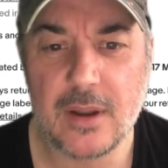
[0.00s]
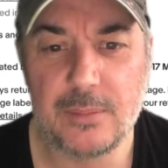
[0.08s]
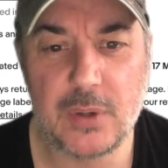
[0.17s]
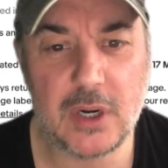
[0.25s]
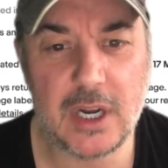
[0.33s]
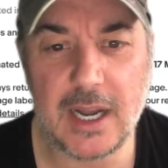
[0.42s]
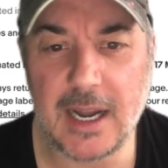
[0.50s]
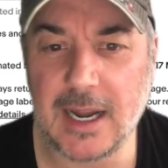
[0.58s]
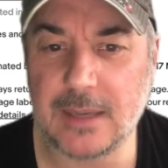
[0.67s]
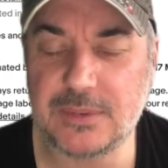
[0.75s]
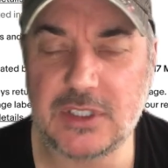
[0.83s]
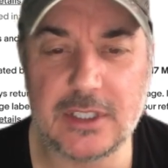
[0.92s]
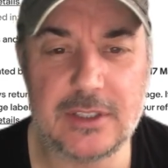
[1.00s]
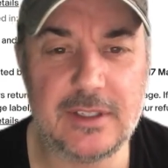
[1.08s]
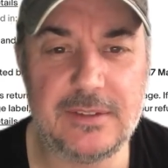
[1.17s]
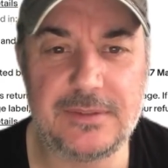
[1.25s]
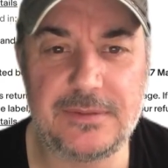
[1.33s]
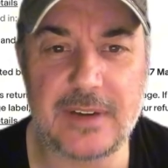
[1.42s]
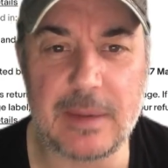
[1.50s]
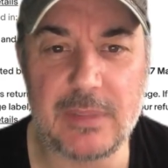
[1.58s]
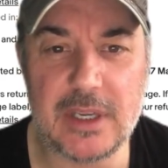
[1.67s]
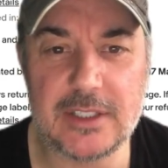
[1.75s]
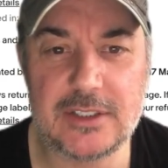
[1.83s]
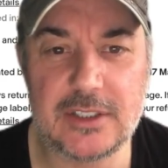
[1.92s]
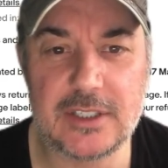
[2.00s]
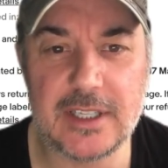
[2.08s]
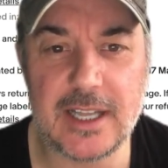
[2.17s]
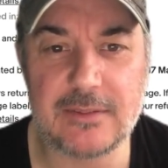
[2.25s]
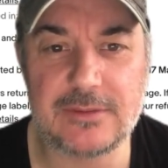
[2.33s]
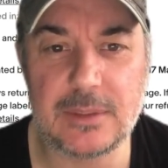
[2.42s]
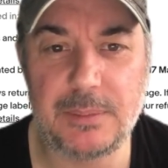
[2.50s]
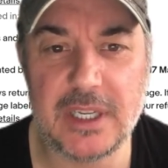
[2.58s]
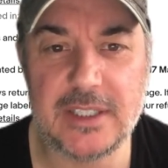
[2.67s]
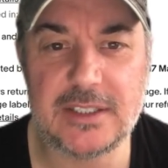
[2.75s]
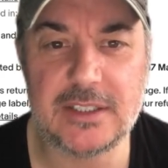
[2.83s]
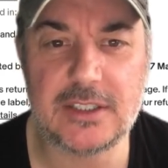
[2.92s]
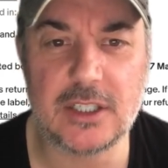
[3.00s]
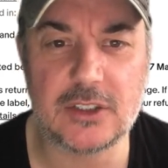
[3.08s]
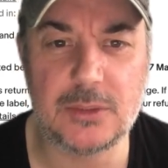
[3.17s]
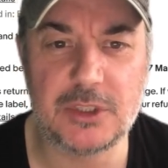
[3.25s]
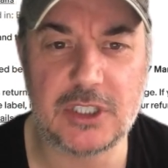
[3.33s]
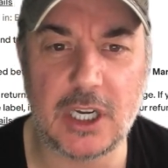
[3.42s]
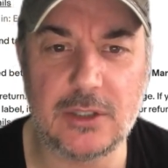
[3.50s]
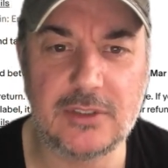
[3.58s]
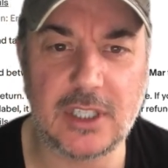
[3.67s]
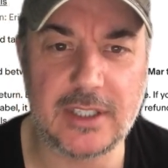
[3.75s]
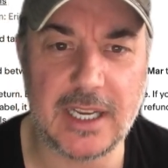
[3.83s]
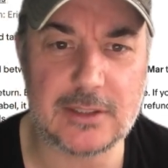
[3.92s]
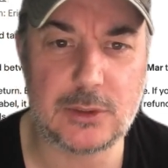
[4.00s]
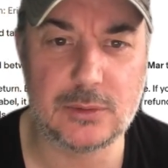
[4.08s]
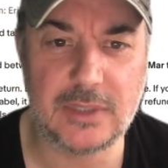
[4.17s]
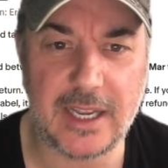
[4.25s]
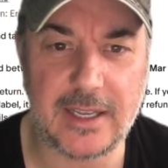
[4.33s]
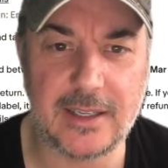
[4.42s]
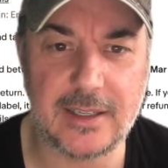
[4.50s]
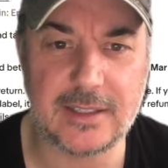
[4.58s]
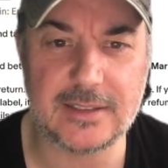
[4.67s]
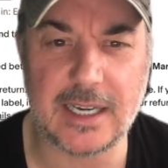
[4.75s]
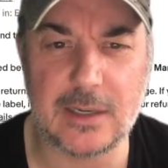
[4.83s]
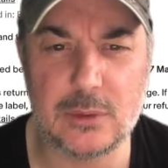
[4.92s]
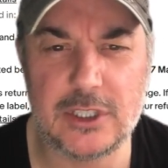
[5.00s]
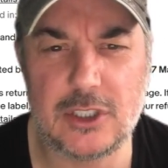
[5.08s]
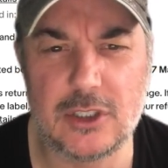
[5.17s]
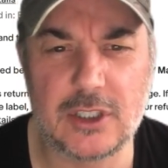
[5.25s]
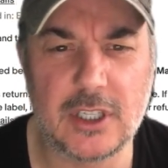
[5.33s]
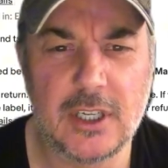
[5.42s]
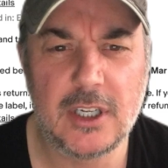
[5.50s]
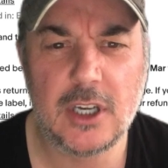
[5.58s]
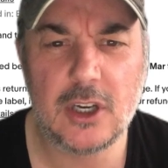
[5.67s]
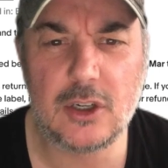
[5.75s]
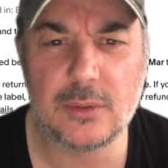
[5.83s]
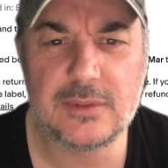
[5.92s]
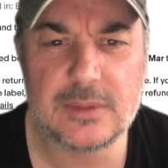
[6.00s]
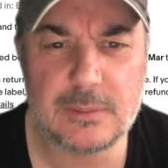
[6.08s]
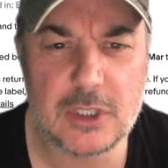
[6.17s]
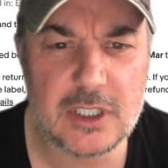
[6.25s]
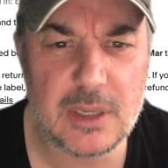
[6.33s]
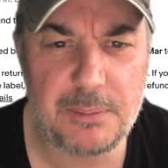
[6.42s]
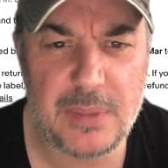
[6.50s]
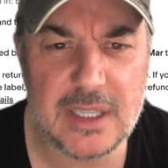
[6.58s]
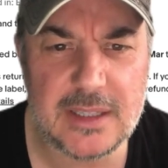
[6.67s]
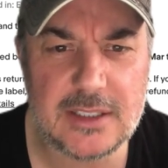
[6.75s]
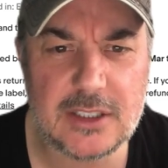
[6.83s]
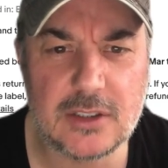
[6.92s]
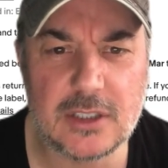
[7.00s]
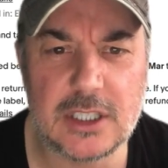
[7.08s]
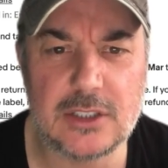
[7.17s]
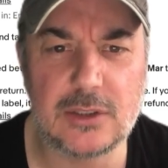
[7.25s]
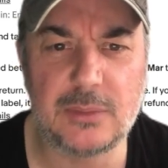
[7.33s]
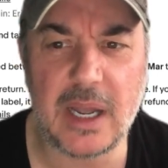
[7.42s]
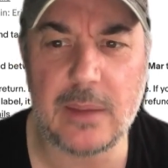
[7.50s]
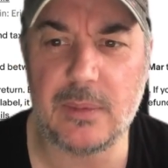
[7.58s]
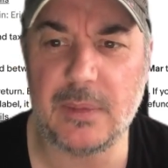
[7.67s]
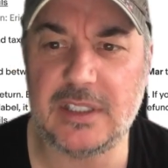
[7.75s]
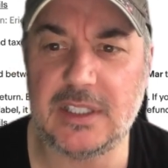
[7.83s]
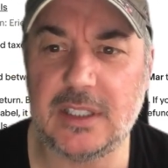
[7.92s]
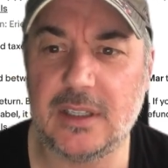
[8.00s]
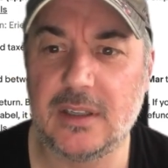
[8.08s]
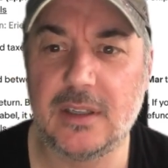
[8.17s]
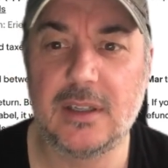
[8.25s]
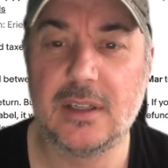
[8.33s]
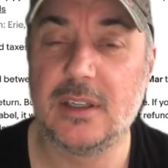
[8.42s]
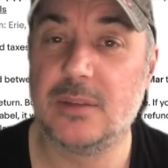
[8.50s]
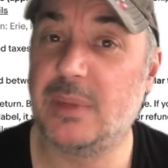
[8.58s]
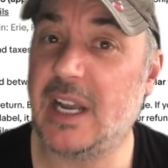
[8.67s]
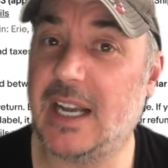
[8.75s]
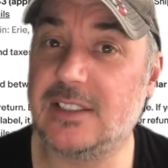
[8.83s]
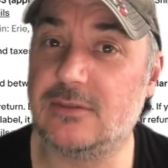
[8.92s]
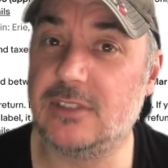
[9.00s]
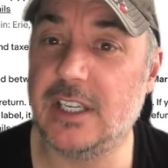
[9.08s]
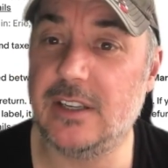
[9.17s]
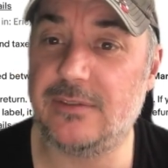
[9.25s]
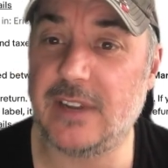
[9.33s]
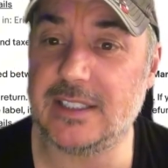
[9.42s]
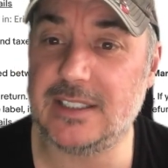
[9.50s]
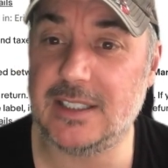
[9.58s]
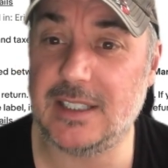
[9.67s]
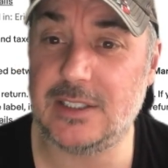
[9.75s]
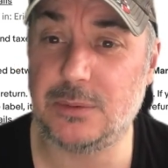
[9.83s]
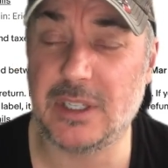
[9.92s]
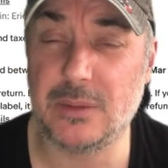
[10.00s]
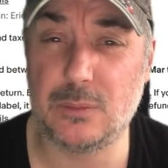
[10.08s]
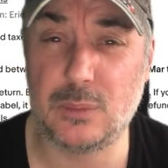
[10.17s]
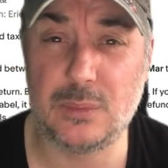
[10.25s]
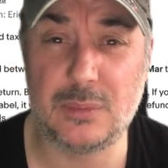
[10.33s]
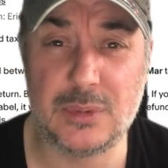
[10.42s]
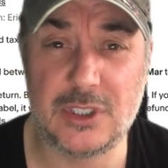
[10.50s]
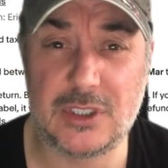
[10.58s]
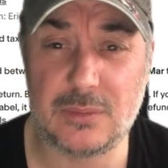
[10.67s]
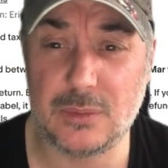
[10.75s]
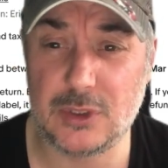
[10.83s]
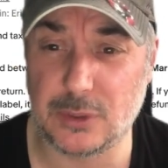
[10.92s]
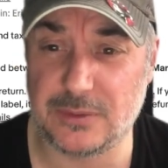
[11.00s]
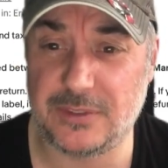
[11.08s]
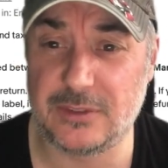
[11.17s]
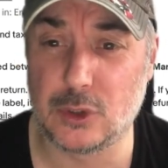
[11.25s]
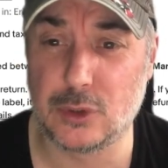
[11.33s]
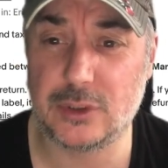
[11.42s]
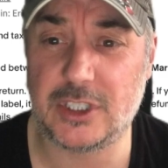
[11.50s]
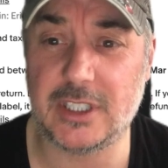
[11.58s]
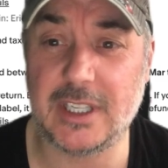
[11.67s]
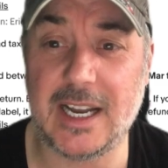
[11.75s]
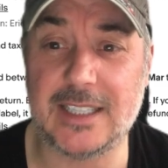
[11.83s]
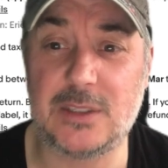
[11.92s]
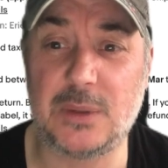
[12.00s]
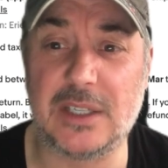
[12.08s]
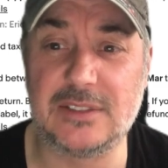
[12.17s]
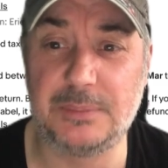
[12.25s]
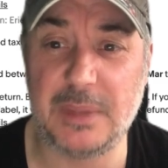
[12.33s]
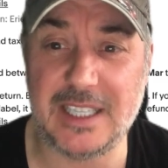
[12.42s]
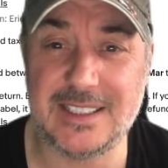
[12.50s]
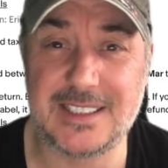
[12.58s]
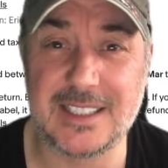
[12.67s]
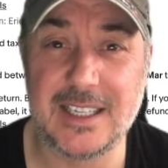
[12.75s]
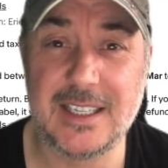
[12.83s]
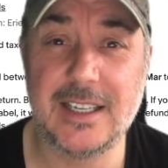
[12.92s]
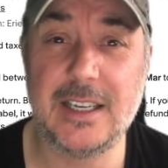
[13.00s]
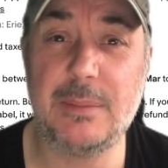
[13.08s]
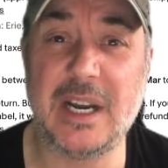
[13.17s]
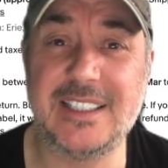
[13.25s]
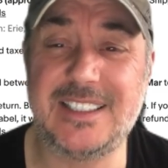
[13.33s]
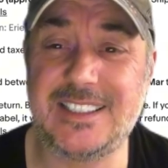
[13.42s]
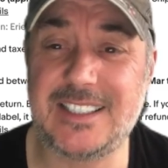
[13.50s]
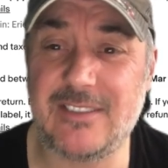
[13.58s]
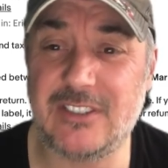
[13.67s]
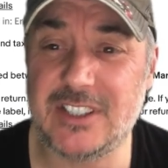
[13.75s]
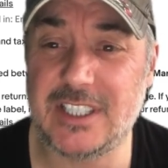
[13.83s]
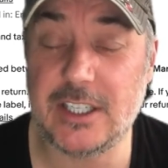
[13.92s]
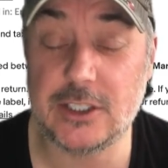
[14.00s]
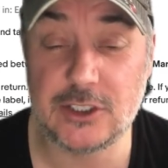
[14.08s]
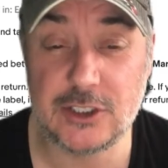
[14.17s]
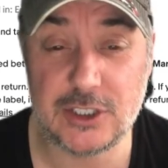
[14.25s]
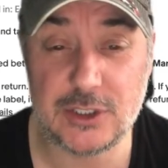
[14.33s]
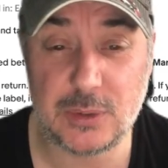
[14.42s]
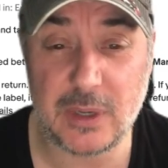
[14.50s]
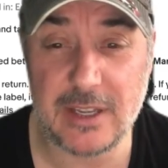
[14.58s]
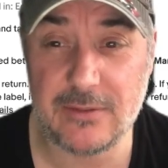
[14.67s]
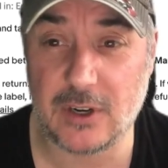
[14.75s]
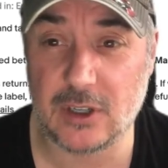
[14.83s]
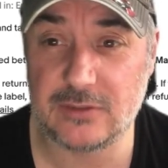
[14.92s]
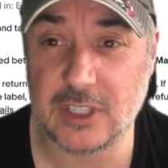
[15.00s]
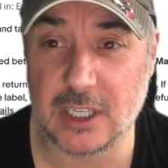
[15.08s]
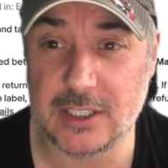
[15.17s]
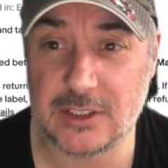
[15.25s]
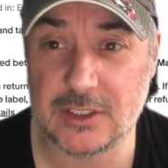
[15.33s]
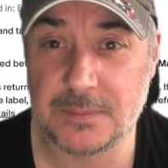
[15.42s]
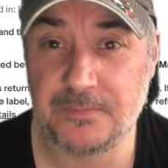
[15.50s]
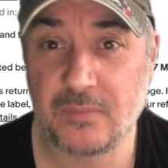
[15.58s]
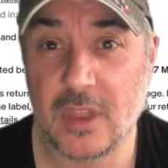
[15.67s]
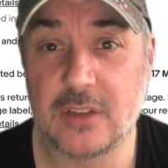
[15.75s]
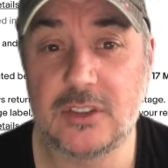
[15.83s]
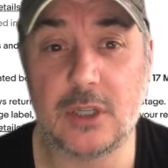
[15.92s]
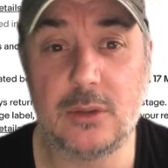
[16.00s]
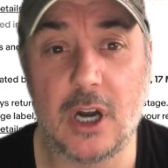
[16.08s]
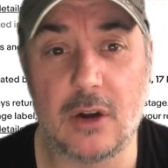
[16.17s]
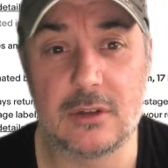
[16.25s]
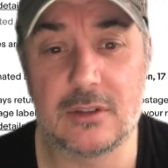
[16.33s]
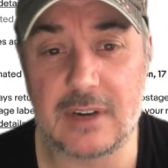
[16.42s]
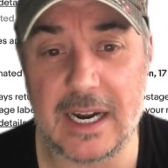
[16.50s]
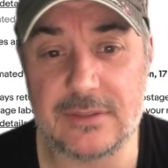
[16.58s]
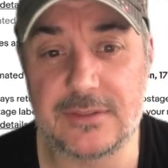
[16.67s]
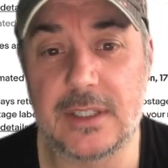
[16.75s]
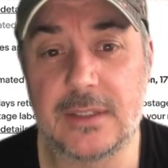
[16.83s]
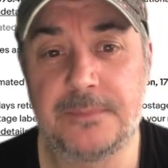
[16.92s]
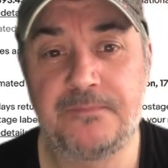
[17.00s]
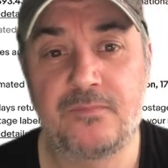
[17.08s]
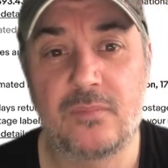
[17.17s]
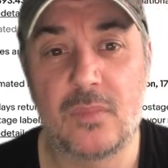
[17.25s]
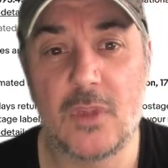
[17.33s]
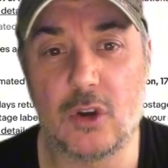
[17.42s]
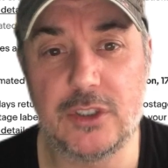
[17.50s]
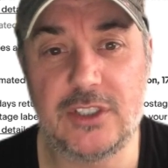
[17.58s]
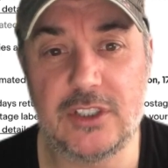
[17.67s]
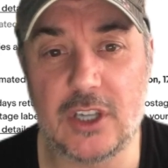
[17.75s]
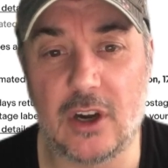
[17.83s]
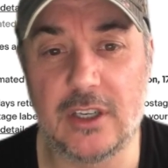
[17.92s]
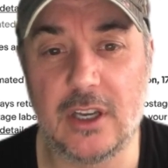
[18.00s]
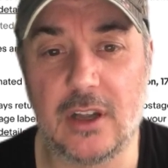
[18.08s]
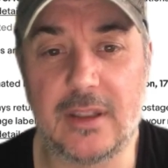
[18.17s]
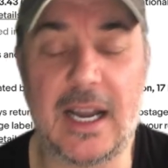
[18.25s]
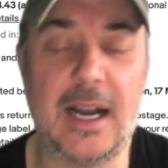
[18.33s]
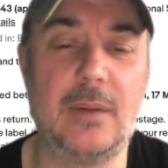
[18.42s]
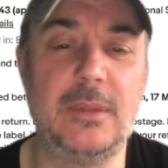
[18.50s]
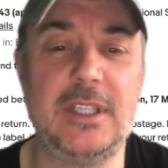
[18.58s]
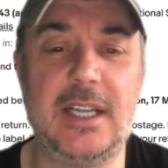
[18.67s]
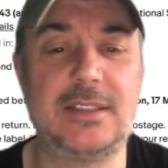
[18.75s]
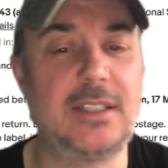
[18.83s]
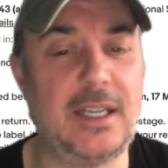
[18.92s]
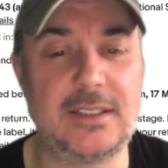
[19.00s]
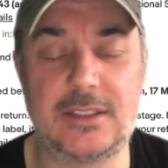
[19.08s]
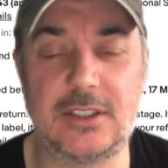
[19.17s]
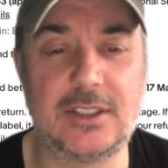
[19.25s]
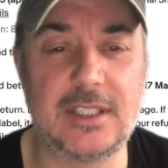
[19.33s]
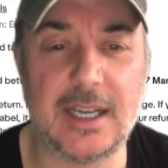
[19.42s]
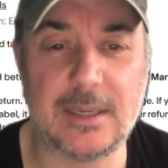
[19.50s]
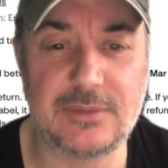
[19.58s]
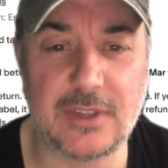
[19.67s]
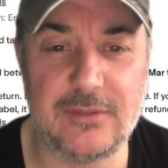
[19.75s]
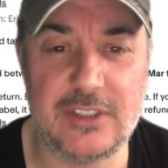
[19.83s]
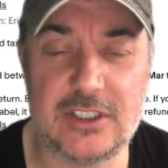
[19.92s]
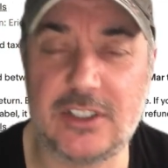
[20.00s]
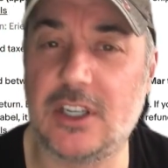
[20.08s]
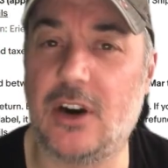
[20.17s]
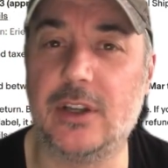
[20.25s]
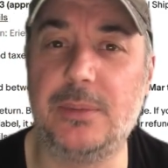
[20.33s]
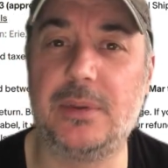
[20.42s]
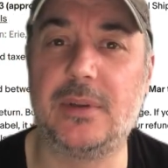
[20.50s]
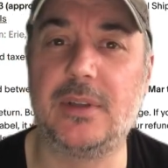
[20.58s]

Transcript: But Absolutely fabulous. Look at that for a piece. And it's got some stones on the actual neck of the gazelle, which look, a couple of them look a bit discoloured or maybe missing, but it hasn't really affected. This one was up for auction. It had 12 bids and it made $1,725. So Corocraft, nice design like that. I mean, that's just an app of its type.